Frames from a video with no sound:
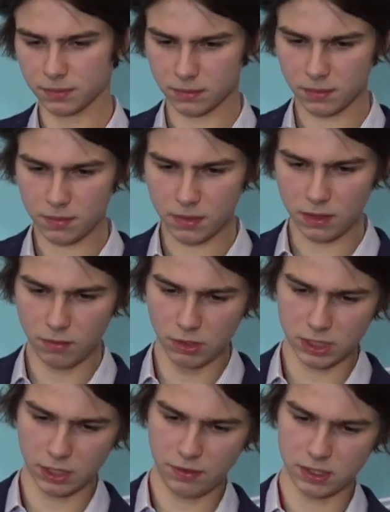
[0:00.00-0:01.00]
occurring?
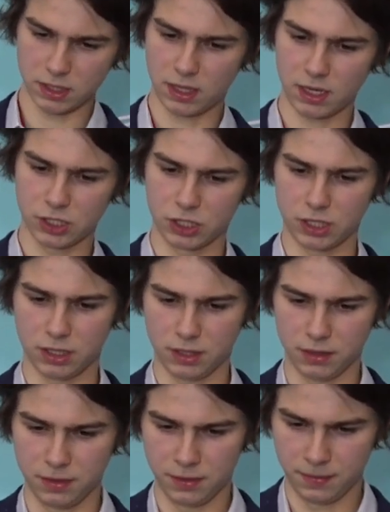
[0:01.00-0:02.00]
And in which fields
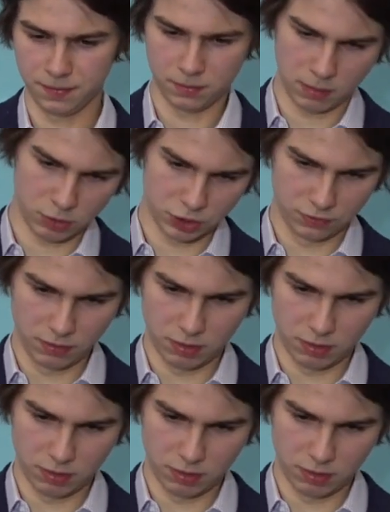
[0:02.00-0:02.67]
and which spaces